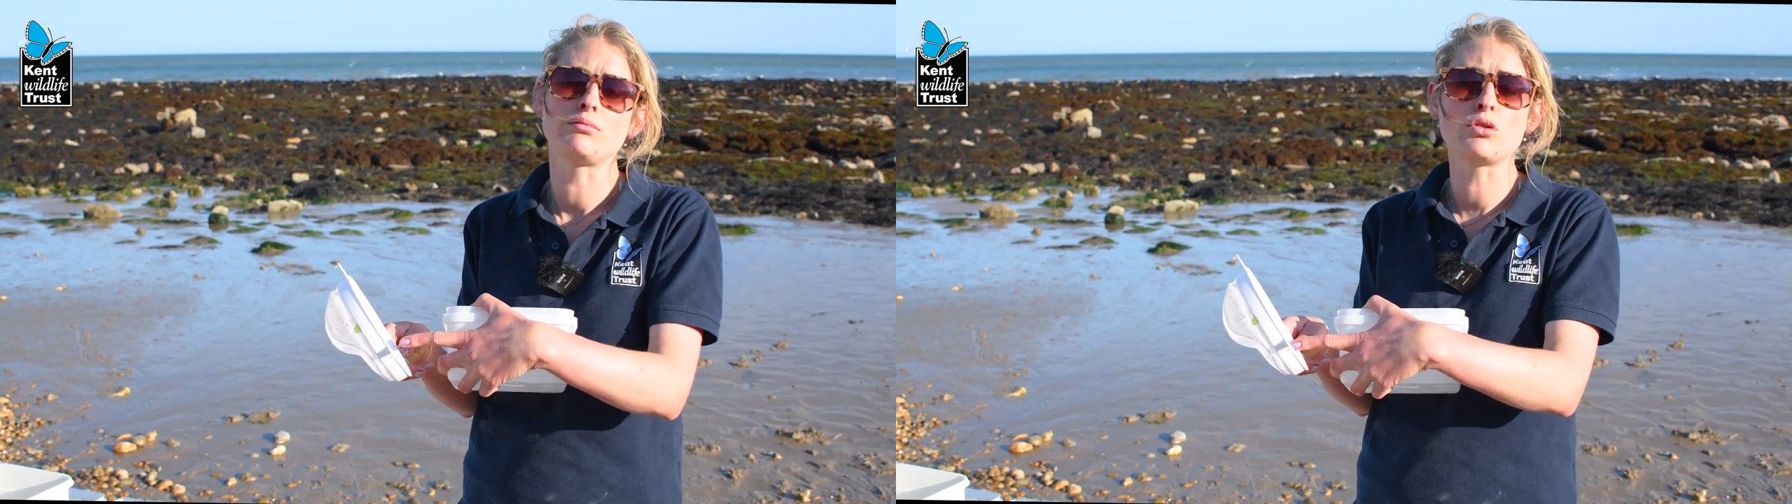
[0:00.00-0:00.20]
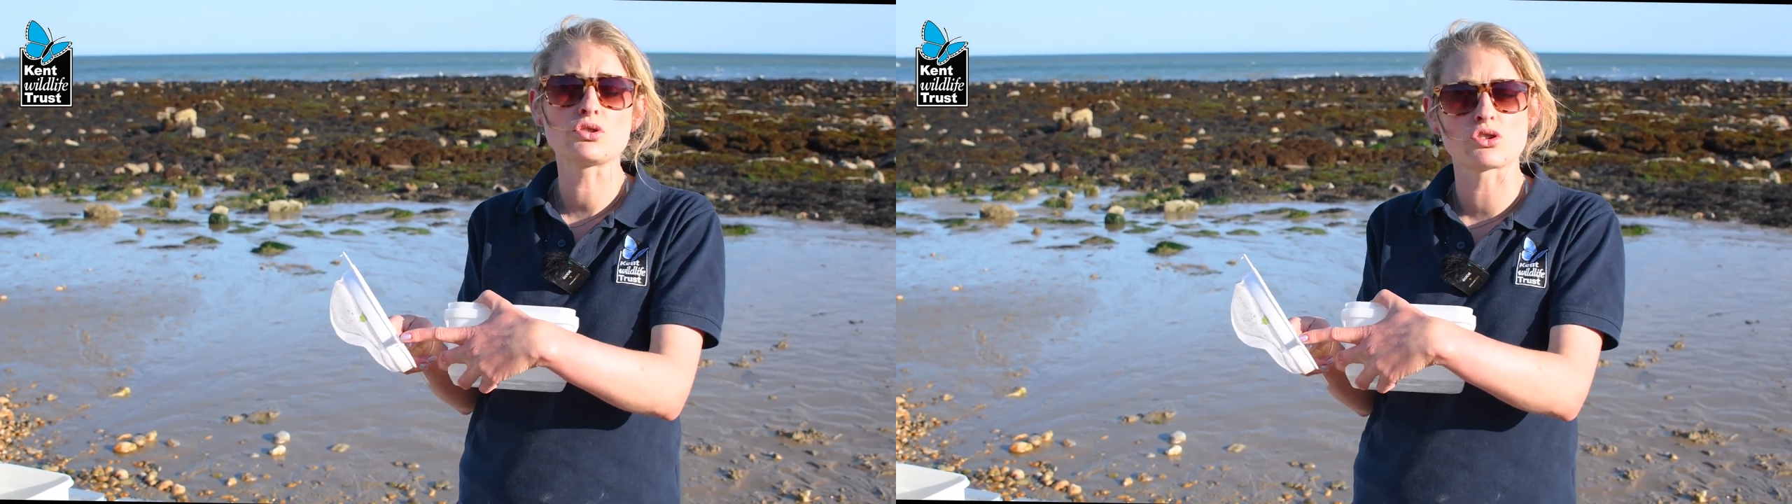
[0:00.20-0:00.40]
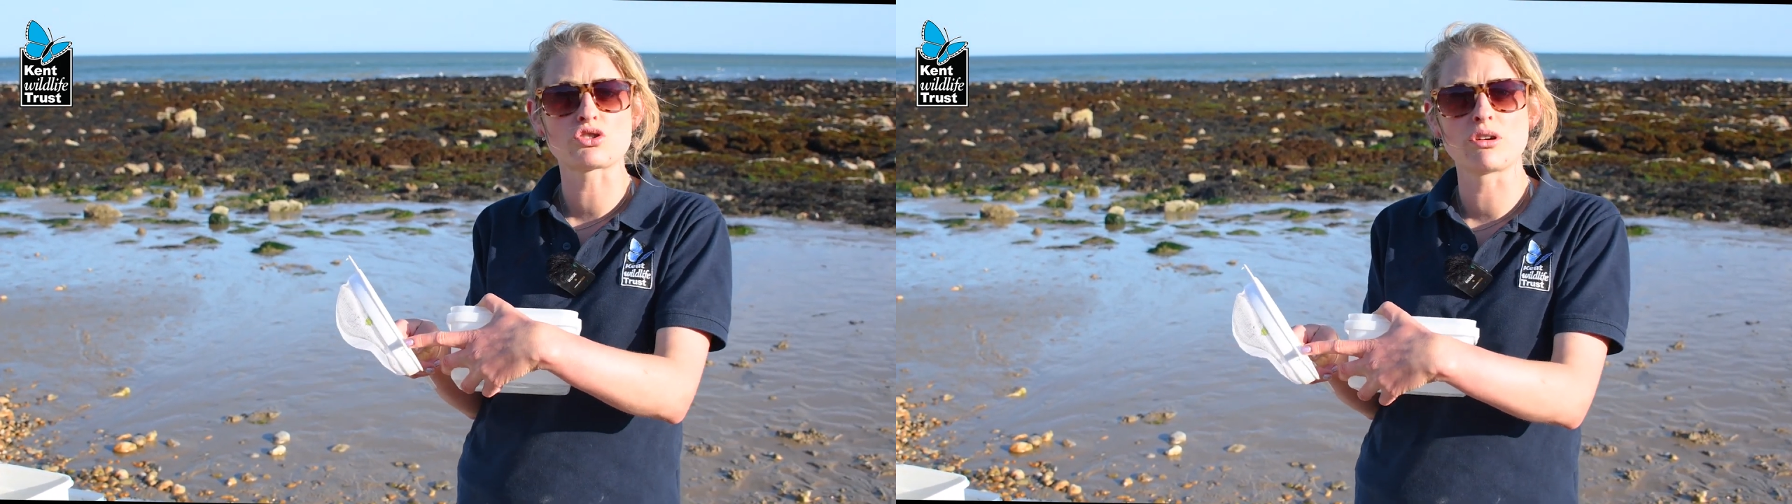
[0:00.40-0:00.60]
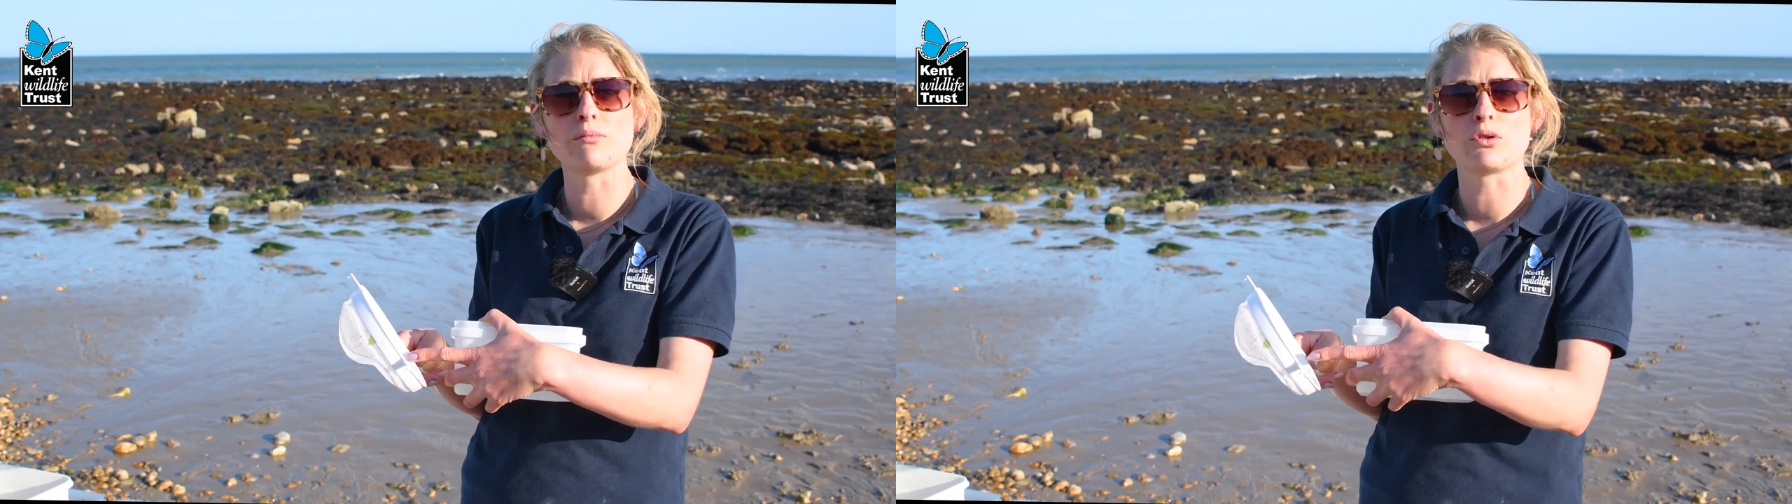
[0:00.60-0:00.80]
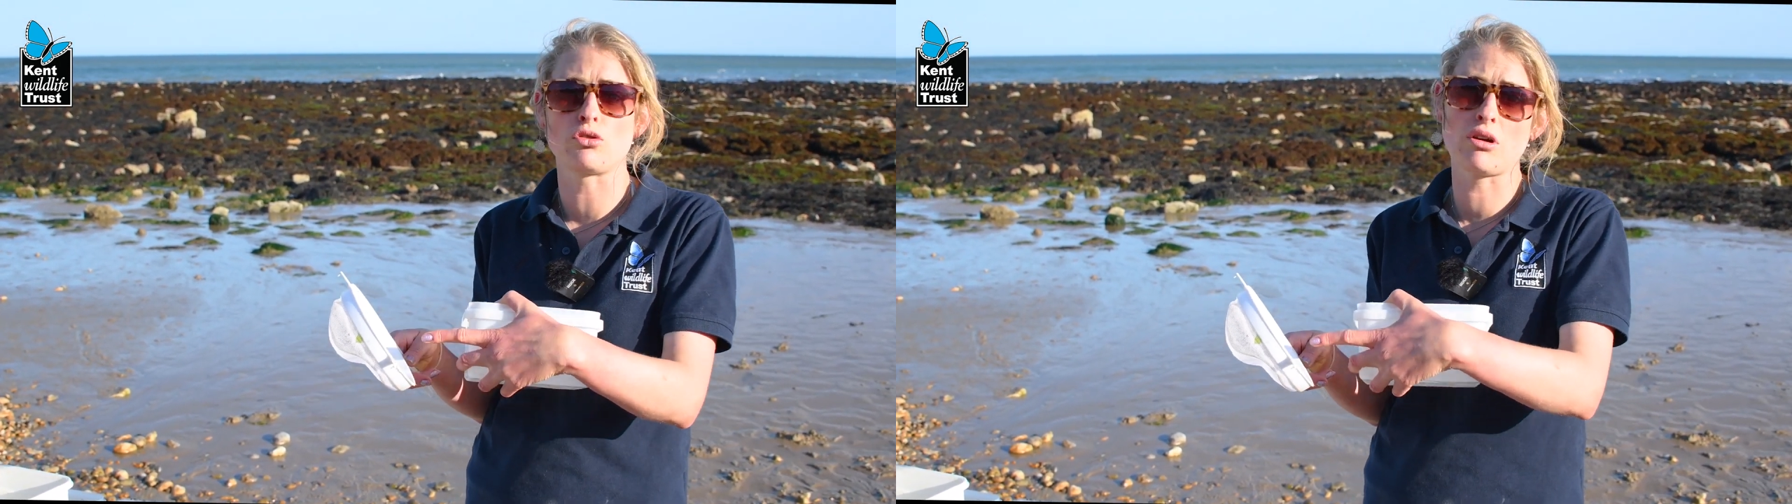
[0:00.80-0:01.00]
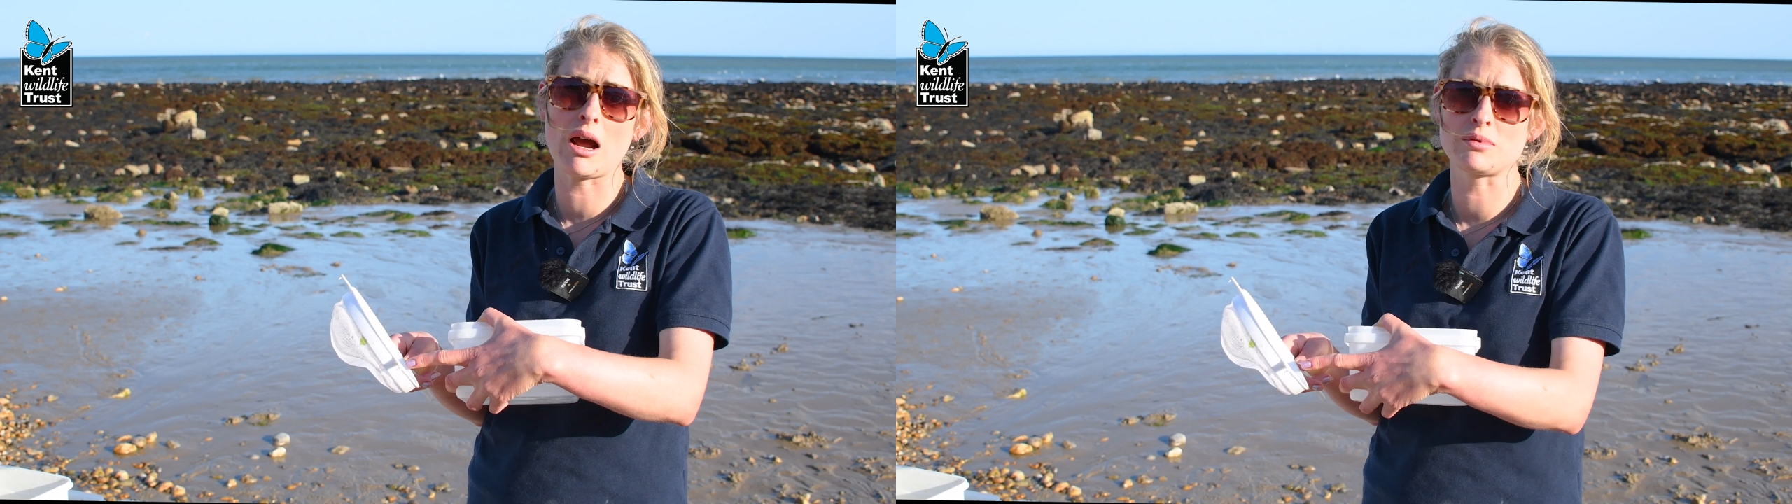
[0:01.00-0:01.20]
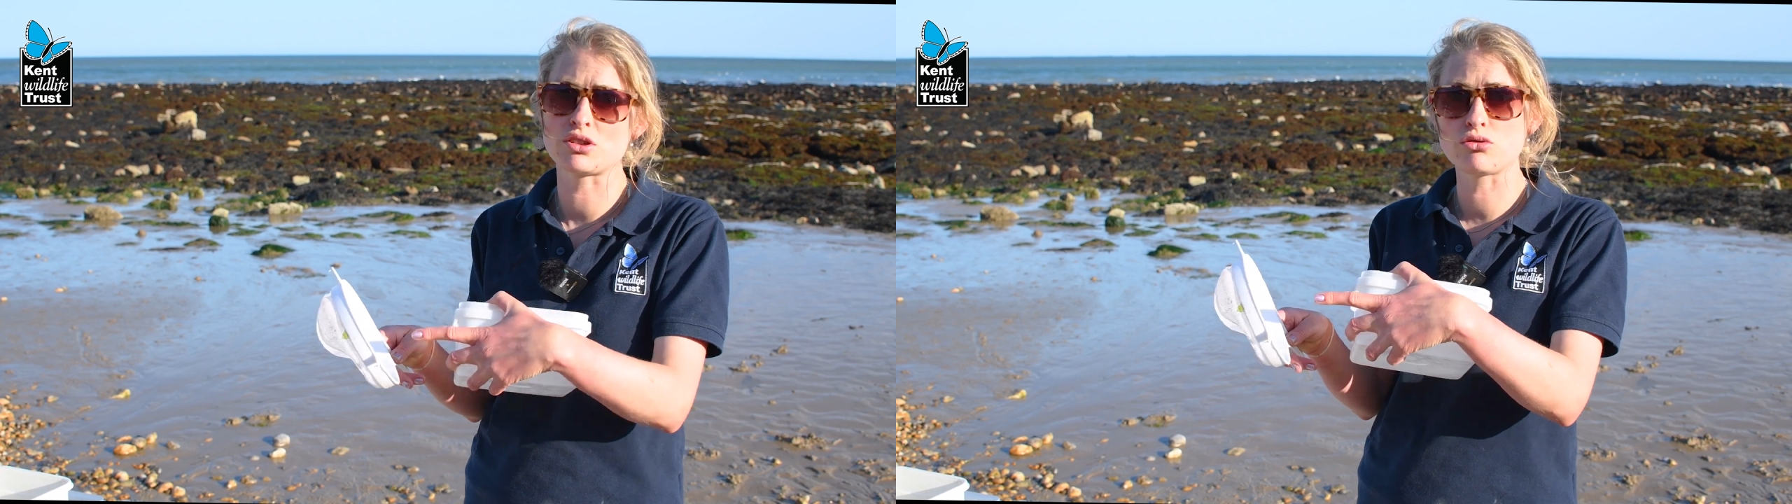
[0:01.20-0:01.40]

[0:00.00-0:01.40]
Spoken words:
prawns or shrimp or crabs